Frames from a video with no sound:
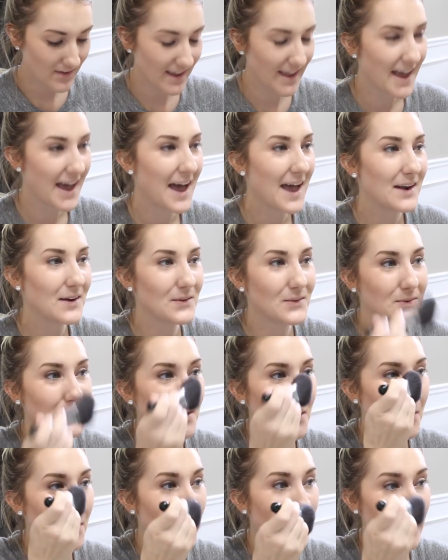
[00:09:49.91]
I
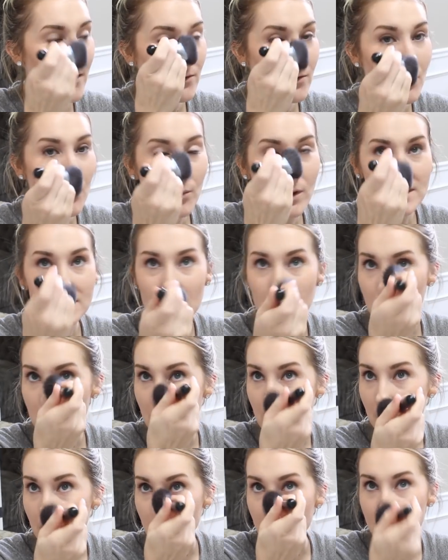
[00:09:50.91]
don't know. I don't know what time of
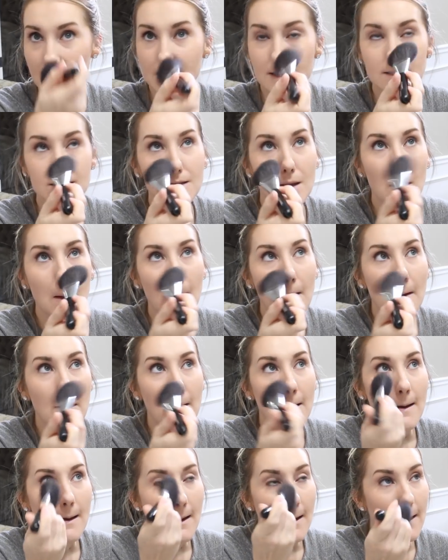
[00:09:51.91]
year it is.
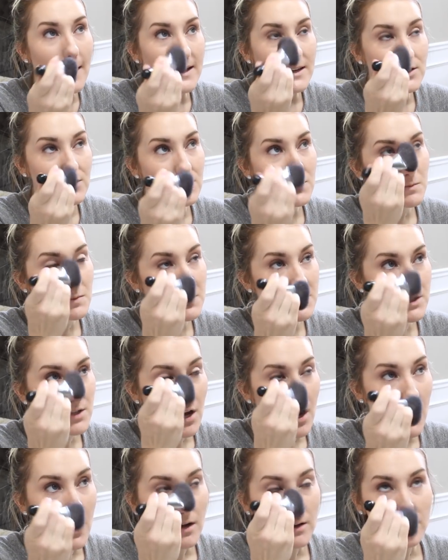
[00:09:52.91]
It's just
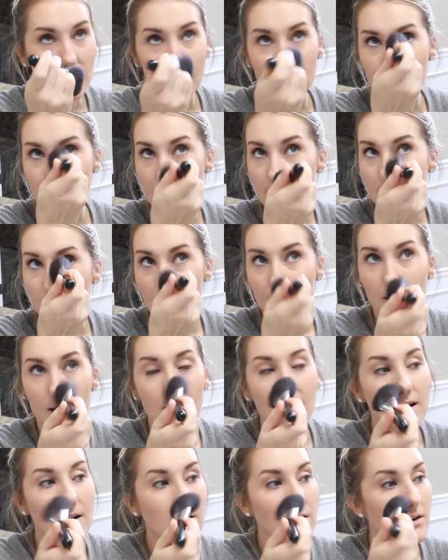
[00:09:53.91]
bizarre. Like,
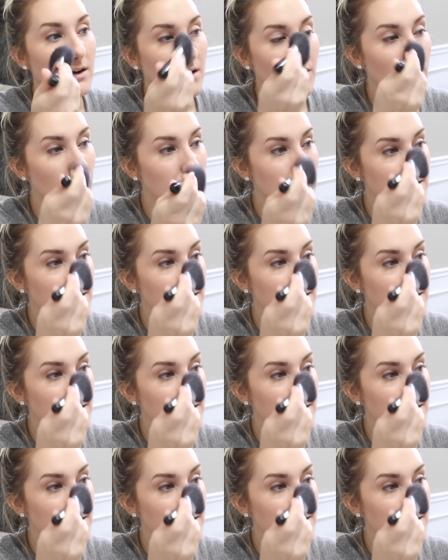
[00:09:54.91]
I don't know.